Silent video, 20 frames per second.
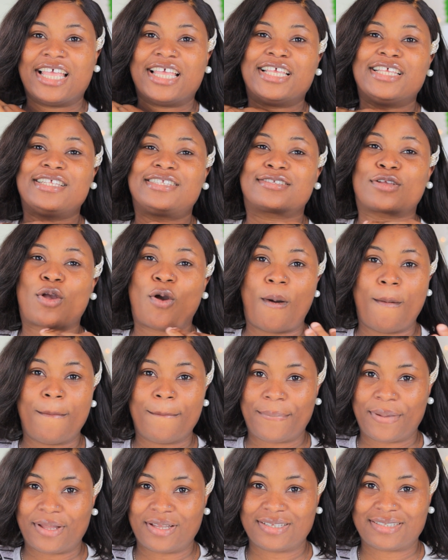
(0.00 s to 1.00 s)
it's
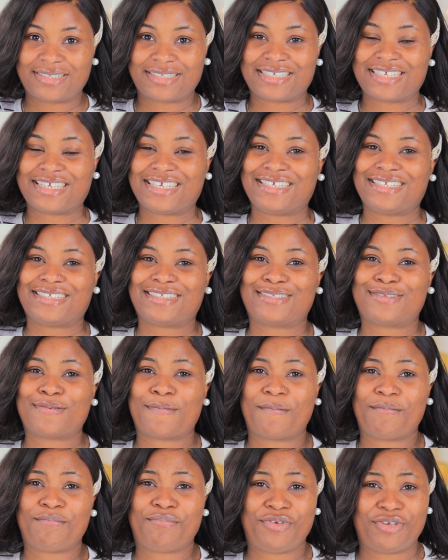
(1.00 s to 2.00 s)
compact, it's
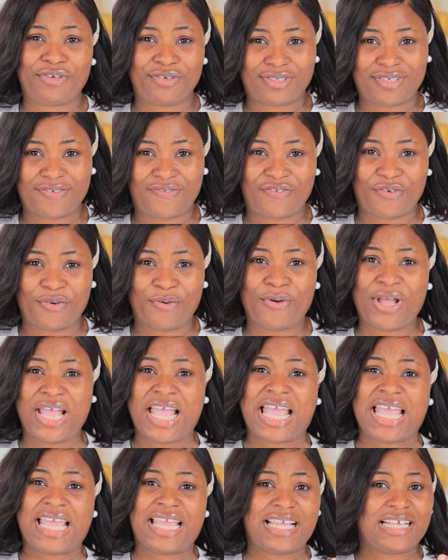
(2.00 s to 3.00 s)
beautiful,
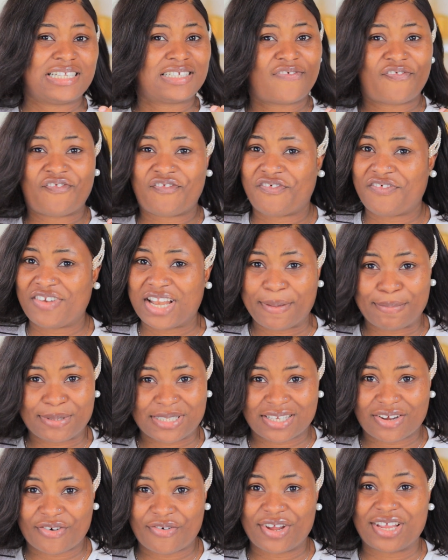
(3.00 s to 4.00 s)
it's flip
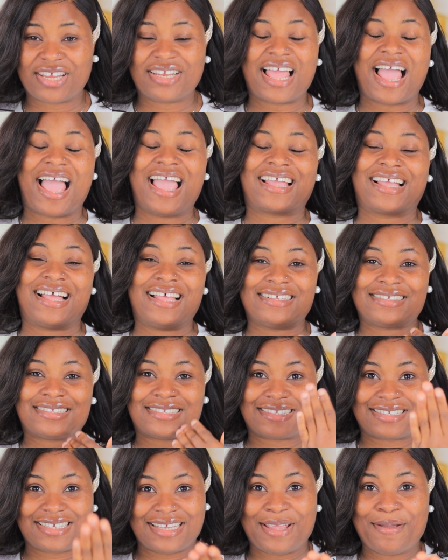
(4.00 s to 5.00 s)
screen. I can
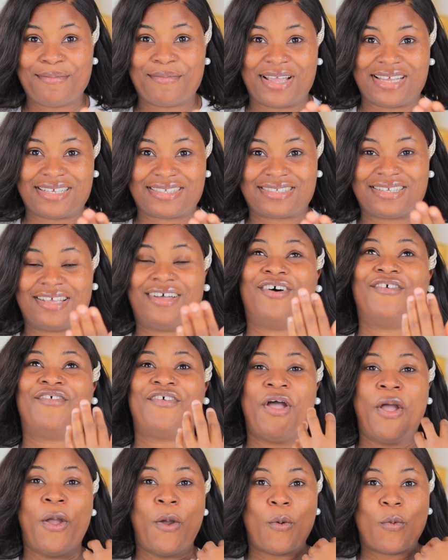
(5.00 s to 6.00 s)
see myself
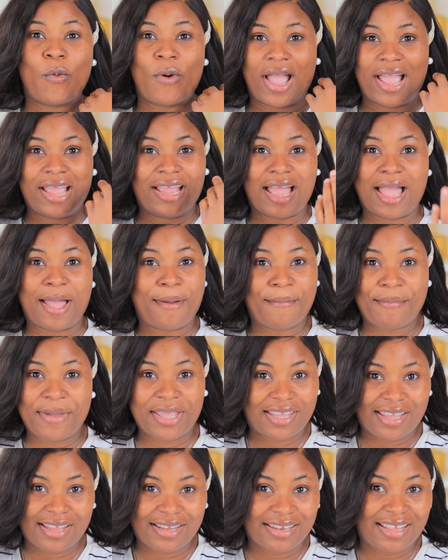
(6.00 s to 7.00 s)
while I'm
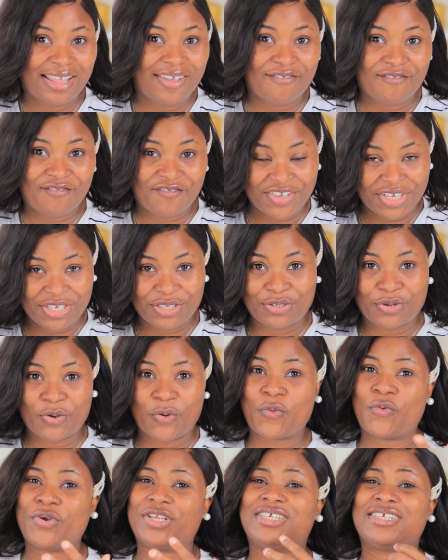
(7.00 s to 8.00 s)
making a video,
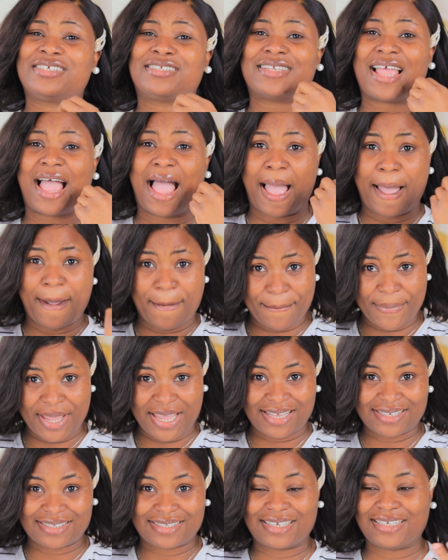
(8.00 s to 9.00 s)
which is
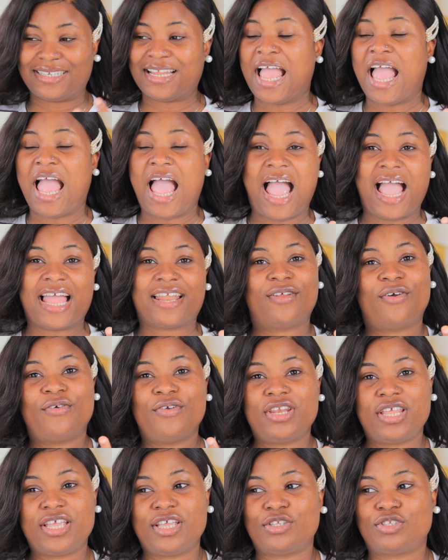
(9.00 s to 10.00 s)
amazing. I
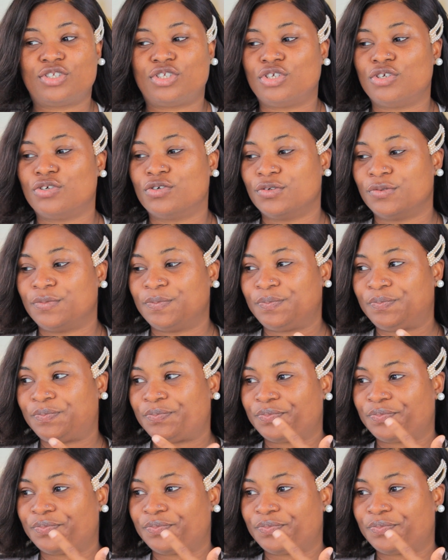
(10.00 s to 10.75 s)
don't need to